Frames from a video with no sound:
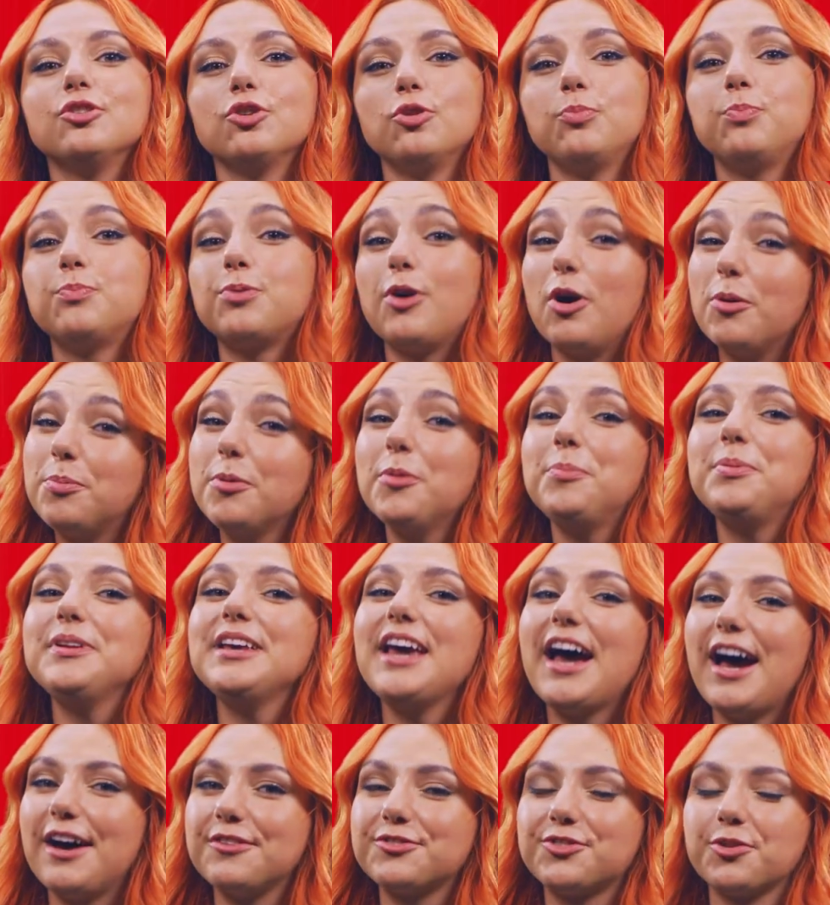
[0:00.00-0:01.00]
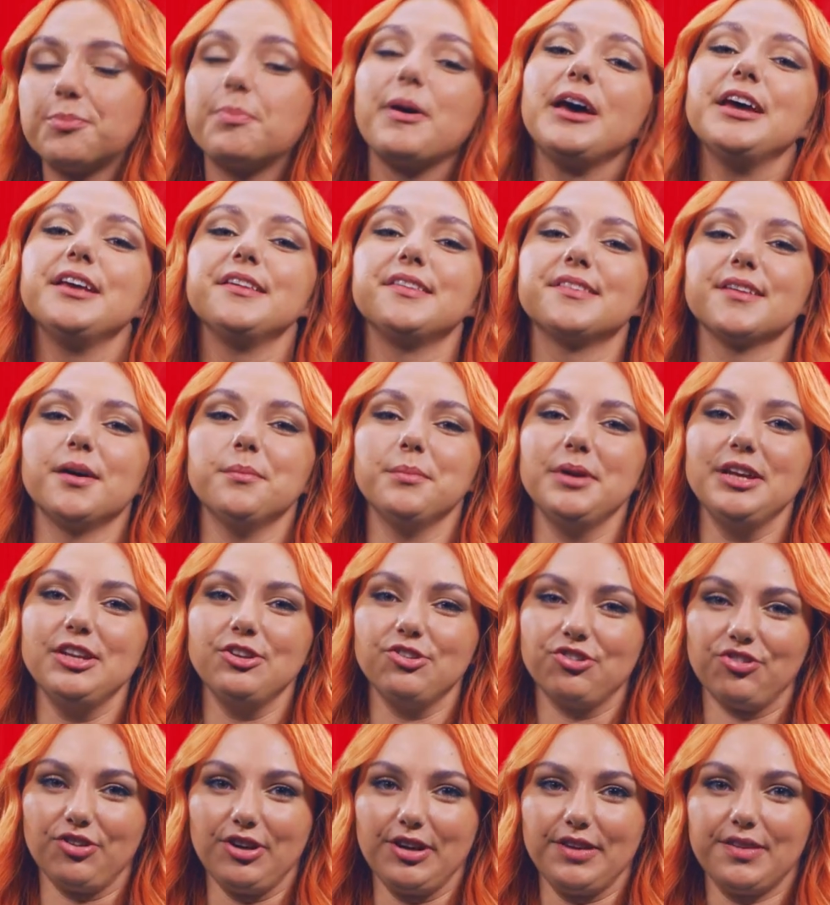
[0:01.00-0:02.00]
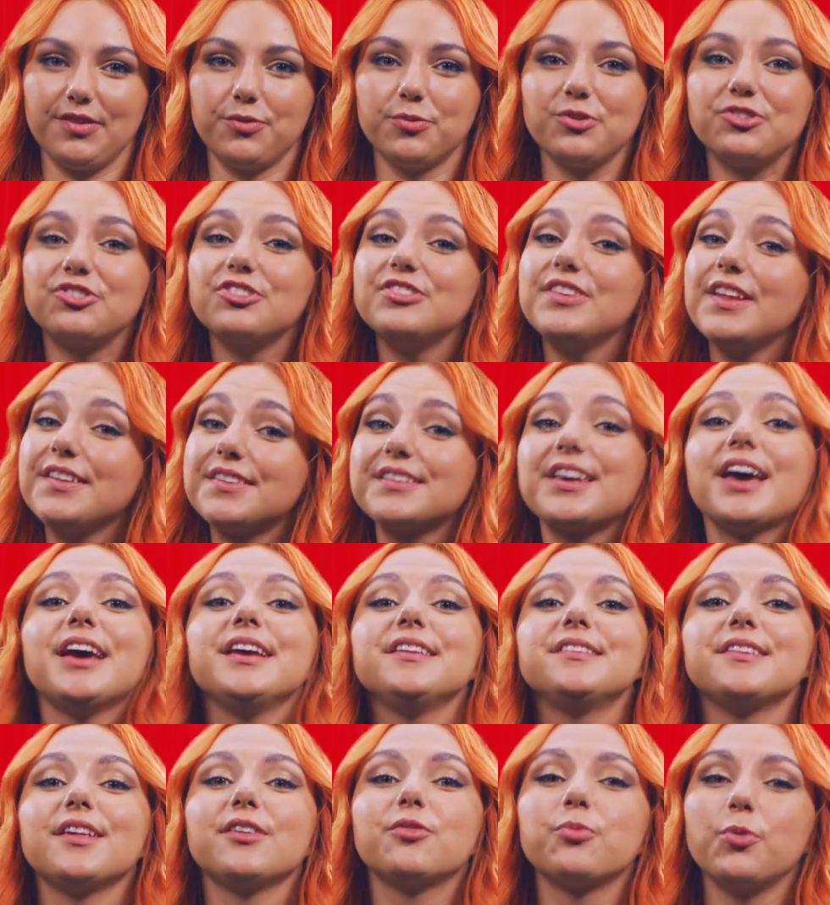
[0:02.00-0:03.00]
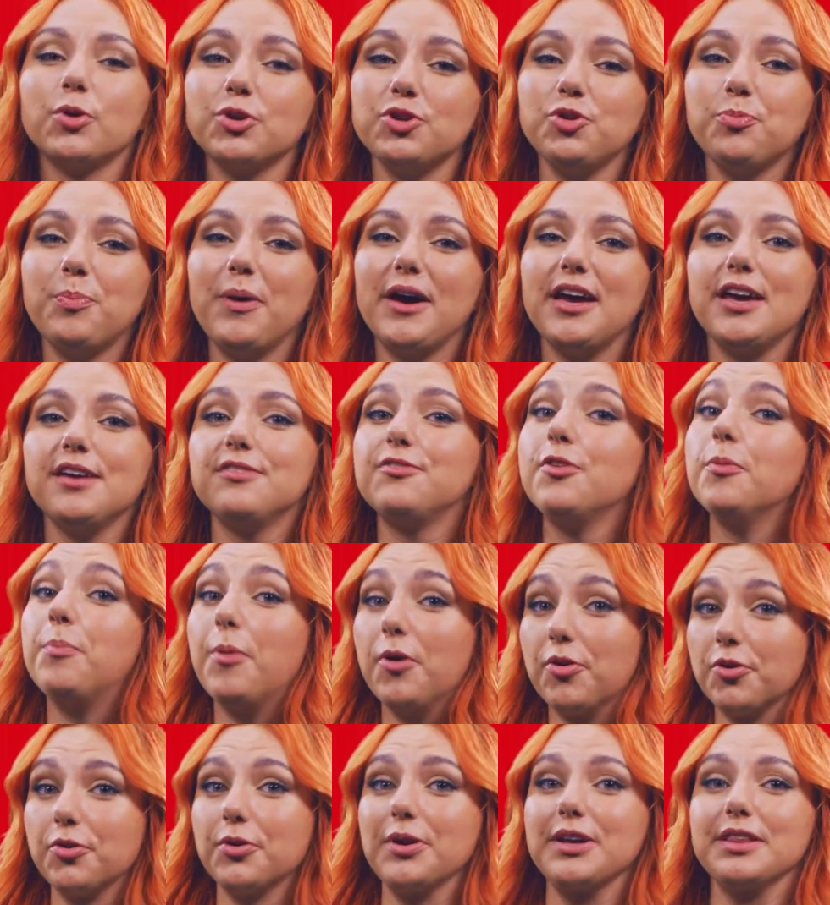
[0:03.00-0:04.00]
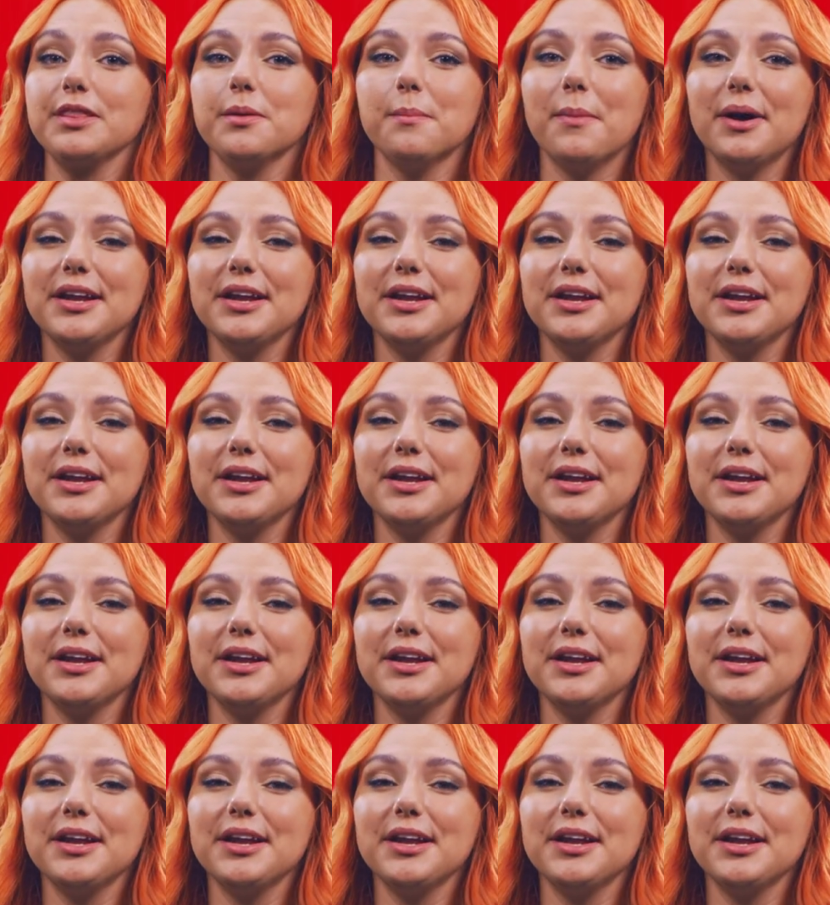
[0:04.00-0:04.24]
You'll probably have to pay some interest, which in this case is what you pay for borrowing the